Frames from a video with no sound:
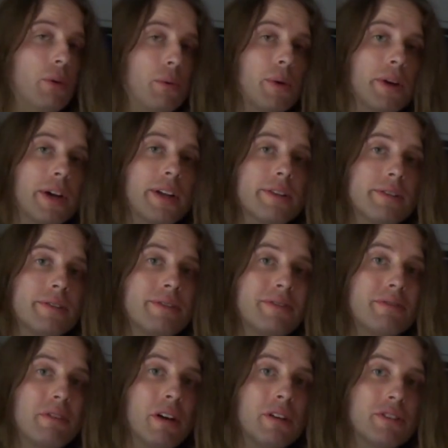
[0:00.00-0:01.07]
work on
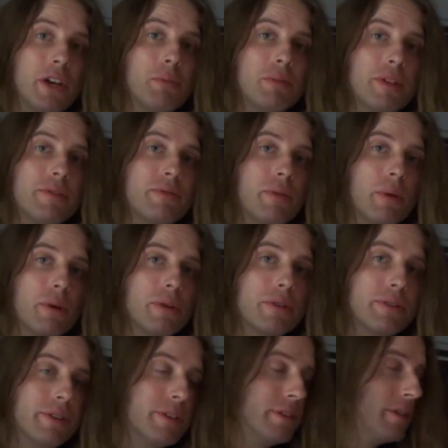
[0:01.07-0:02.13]
a template
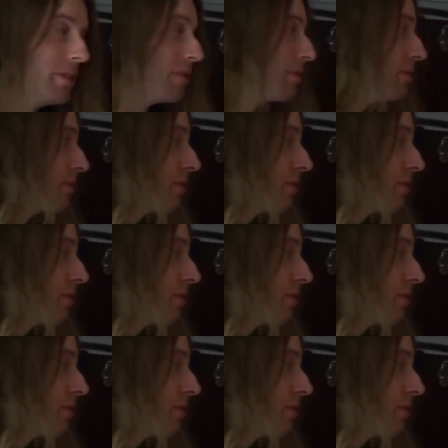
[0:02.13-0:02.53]
for the